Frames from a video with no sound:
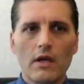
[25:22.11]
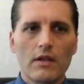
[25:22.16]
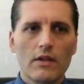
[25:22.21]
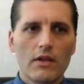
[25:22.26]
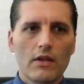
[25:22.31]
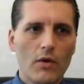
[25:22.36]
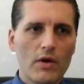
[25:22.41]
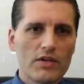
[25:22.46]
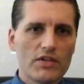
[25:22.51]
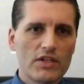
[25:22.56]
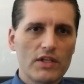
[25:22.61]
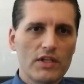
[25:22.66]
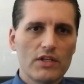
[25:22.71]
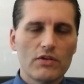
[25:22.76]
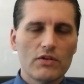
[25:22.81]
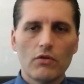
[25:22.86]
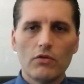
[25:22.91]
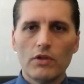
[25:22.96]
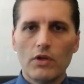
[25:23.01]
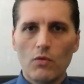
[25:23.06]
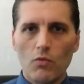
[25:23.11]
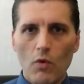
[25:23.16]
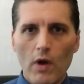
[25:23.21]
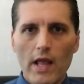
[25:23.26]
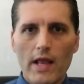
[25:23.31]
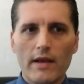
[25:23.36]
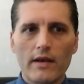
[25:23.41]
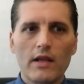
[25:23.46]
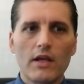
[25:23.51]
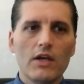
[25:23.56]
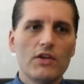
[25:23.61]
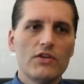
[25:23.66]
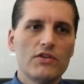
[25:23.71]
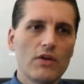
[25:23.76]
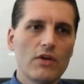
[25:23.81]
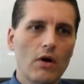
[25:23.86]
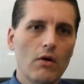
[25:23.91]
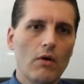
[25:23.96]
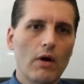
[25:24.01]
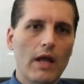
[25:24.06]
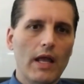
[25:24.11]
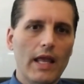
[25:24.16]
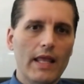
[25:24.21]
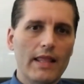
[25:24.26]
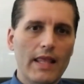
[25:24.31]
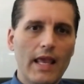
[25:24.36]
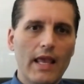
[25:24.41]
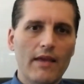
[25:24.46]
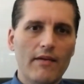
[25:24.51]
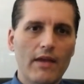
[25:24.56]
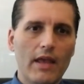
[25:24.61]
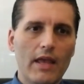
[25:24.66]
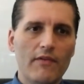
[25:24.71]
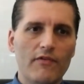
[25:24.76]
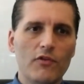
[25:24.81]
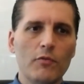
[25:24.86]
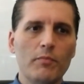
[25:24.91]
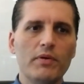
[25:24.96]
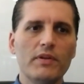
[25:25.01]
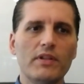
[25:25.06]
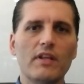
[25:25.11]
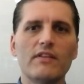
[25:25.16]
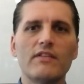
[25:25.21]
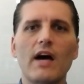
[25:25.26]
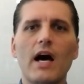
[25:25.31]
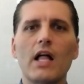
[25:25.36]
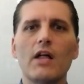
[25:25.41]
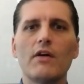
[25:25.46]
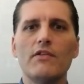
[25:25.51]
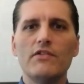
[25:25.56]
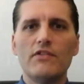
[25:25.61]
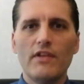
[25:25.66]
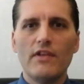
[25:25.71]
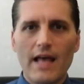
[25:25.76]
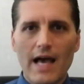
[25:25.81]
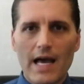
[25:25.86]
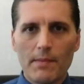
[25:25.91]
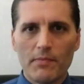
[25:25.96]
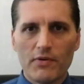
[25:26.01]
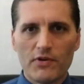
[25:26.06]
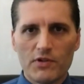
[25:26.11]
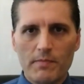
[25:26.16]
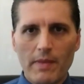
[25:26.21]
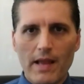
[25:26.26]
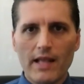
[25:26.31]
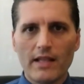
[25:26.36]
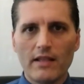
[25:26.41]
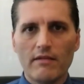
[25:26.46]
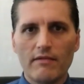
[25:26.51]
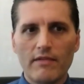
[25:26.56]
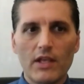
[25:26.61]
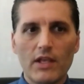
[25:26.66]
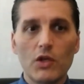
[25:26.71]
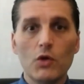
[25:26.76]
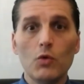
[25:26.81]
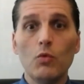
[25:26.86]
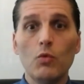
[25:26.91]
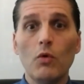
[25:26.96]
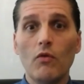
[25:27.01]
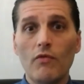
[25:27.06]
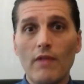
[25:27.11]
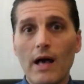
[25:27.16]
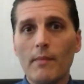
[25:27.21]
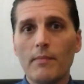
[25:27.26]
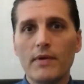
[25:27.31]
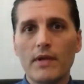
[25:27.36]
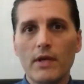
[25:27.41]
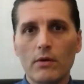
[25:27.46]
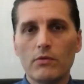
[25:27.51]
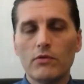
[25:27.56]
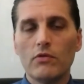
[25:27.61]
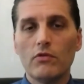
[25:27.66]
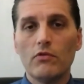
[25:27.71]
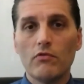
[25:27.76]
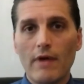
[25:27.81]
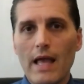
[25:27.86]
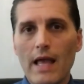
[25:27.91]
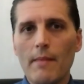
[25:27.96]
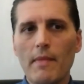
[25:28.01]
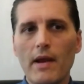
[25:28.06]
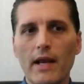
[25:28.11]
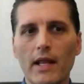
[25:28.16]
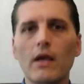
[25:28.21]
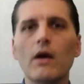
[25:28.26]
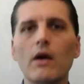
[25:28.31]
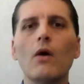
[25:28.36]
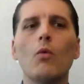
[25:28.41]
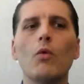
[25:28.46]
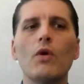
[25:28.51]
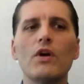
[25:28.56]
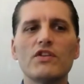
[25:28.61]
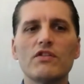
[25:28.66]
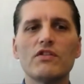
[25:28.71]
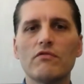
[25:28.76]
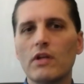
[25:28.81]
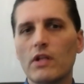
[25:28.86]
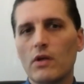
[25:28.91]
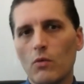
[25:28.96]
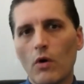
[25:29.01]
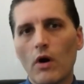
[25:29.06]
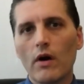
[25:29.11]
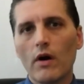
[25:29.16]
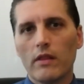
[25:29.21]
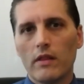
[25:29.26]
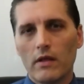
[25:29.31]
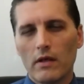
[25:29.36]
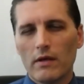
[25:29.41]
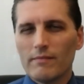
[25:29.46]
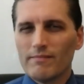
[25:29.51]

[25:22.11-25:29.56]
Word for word: The question is only when. So if, if you put the dollar into that perspective, that you will not be able to grab any, what is it really worth?